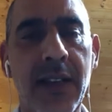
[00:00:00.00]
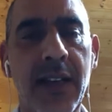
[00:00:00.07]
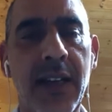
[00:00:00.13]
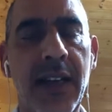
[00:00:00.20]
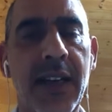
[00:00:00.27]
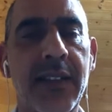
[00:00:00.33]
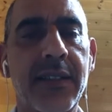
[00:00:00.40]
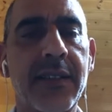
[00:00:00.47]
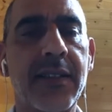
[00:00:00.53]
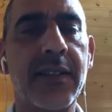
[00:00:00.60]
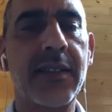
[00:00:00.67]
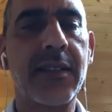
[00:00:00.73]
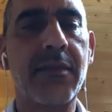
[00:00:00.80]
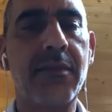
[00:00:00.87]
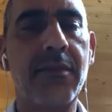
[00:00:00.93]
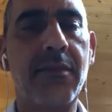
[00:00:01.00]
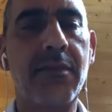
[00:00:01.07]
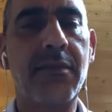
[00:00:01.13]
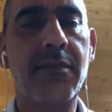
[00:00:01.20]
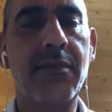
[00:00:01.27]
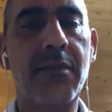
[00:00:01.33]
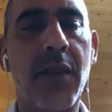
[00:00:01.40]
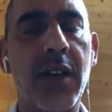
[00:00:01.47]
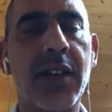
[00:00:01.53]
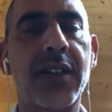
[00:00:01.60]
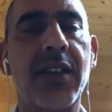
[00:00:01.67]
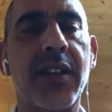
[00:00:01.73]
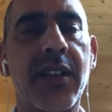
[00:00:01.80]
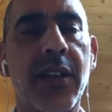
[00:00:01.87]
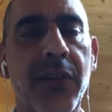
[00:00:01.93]
and
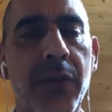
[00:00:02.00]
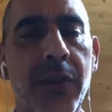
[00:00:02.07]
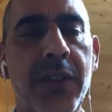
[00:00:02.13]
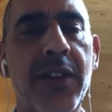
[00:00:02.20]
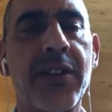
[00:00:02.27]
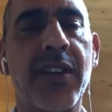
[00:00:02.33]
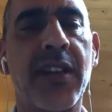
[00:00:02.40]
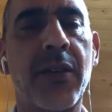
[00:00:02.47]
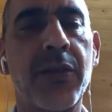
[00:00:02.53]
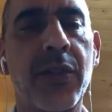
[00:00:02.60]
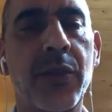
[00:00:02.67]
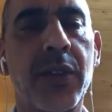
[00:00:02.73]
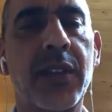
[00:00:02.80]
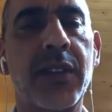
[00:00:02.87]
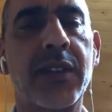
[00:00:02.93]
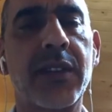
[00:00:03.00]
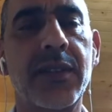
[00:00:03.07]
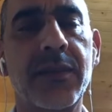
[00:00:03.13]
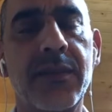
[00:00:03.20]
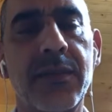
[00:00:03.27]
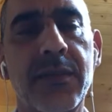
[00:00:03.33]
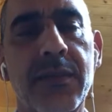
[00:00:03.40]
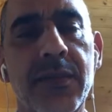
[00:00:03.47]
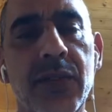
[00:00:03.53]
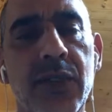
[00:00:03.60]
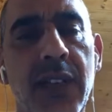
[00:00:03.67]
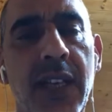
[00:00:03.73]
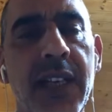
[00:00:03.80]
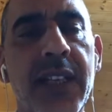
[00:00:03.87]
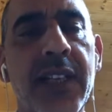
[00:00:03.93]
monetary authorities around the world
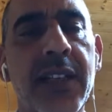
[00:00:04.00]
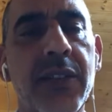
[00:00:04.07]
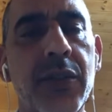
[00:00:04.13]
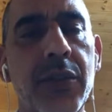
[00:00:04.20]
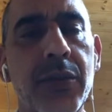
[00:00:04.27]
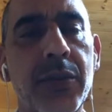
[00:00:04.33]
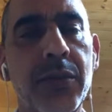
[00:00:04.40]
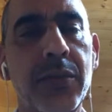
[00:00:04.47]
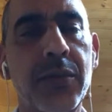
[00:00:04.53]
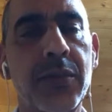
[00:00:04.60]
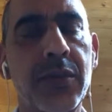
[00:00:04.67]
trying to